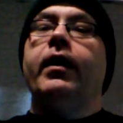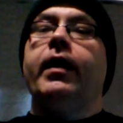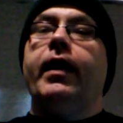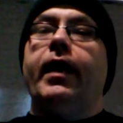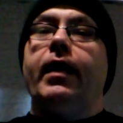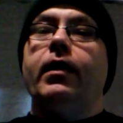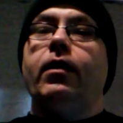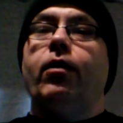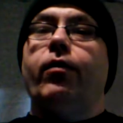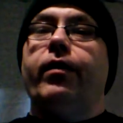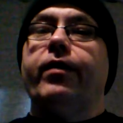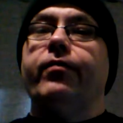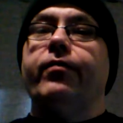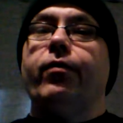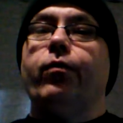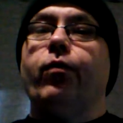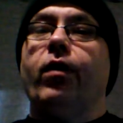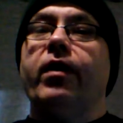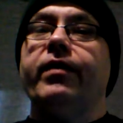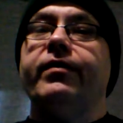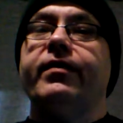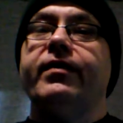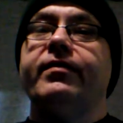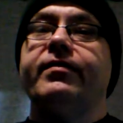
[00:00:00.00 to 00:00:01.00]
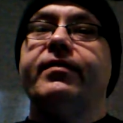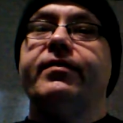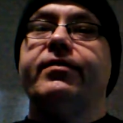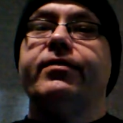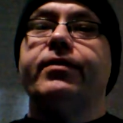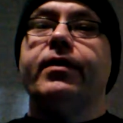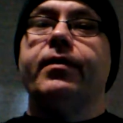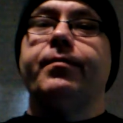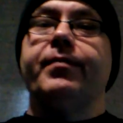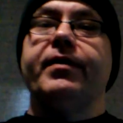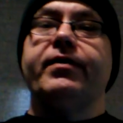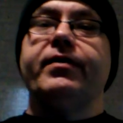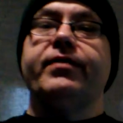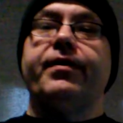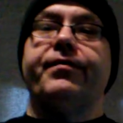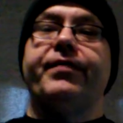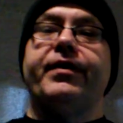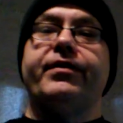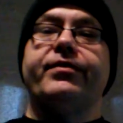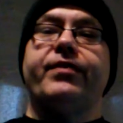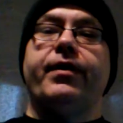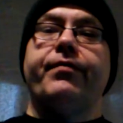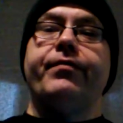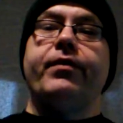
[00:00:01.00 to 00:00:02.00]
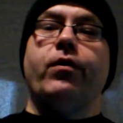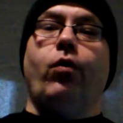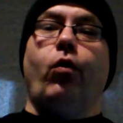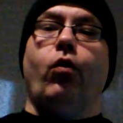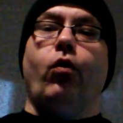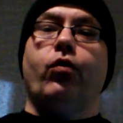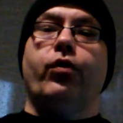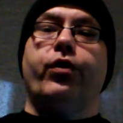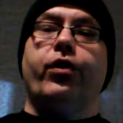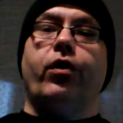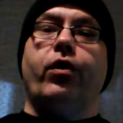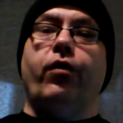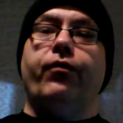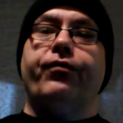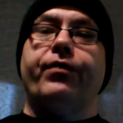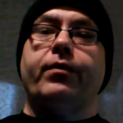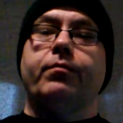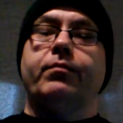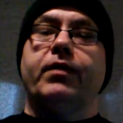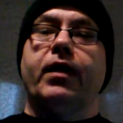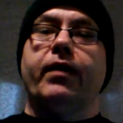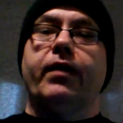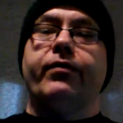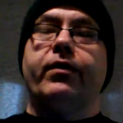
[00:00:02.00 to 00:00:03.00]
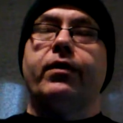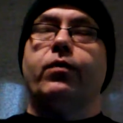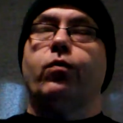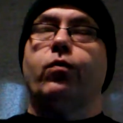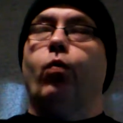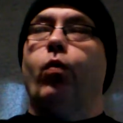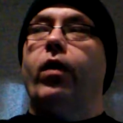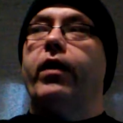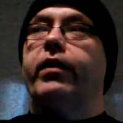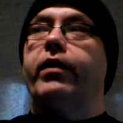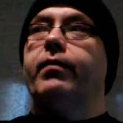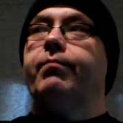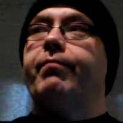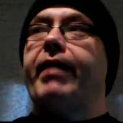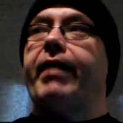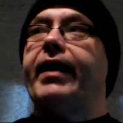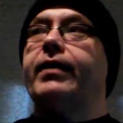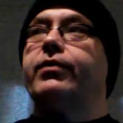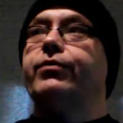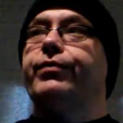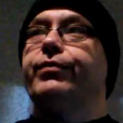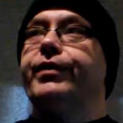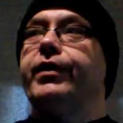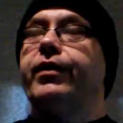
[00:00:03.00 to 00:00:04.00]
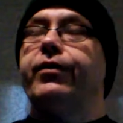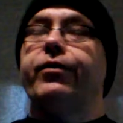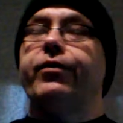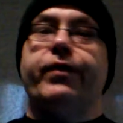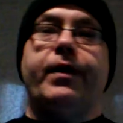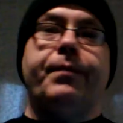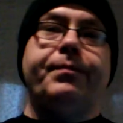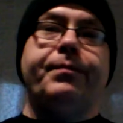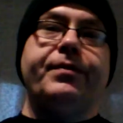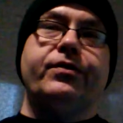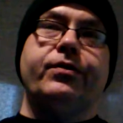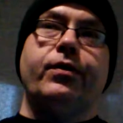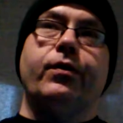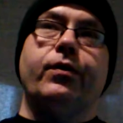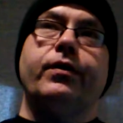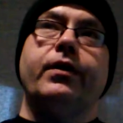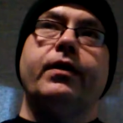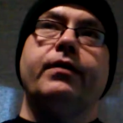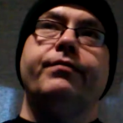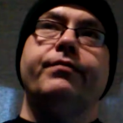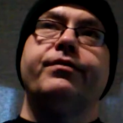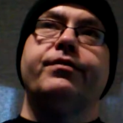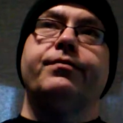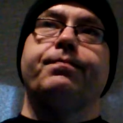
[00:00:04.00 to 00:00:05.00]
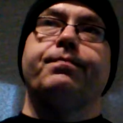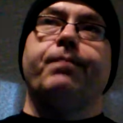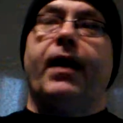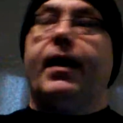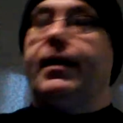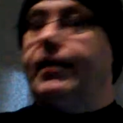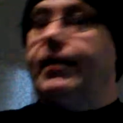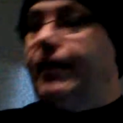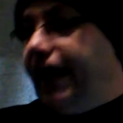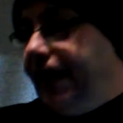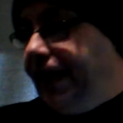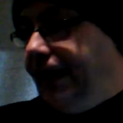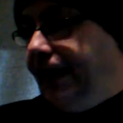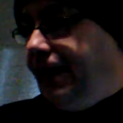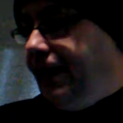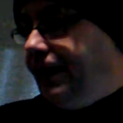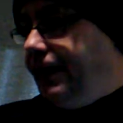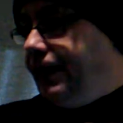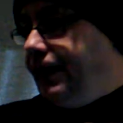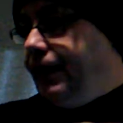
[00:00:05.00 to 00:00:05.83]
Hello, everyone. This is Sinema77, horror and cult film lover, and welcome back to another episode of Spotlight.